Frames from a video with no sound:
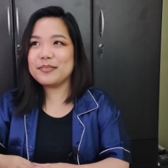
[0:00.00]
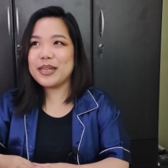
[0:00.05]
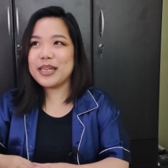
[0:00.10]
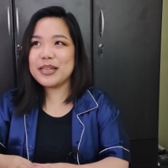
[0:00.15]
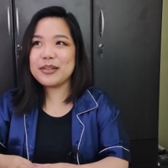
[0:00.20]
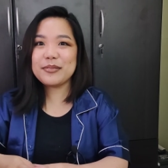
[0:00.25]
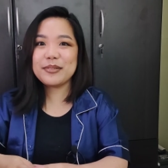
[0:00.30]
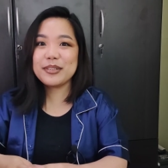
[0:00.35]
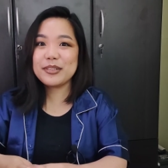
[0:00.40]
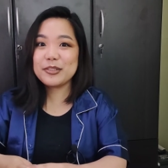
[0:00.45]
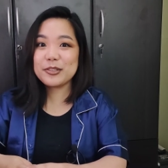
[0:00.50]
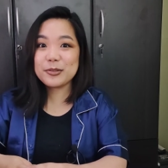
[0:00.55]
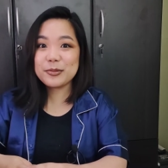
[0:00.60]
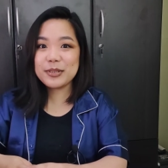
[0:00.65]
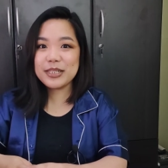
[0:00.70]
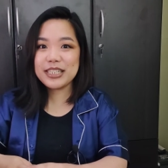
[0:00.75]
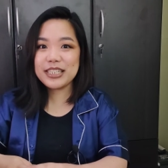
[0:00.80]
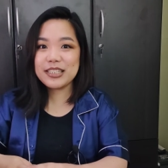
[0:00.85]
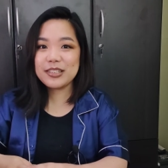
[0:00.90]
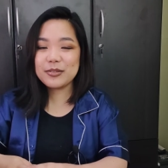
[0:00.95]
bakery
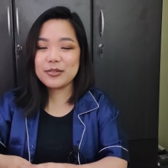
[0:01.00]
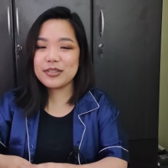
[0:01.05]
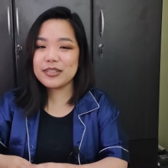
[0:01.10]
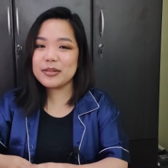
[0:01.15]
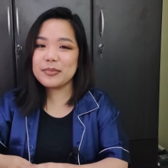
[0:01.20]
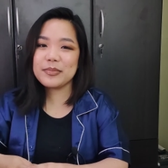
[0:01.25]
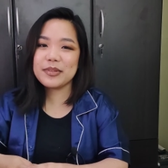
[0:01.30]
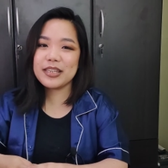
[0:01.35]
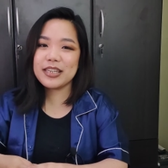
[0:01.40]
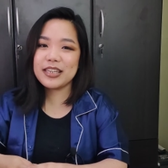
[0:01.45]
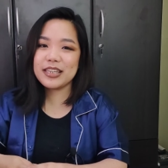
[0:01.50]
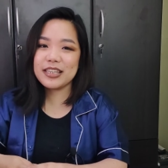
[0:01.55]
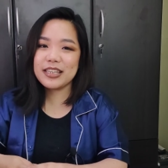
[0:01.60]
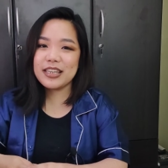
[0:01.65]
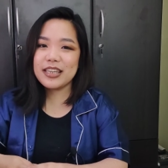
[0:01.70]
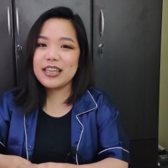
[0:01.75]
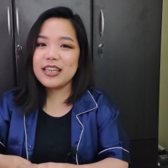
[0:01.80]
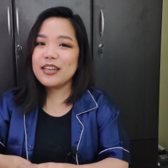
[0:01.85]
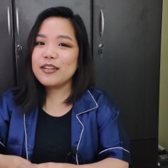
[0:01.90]
treat or something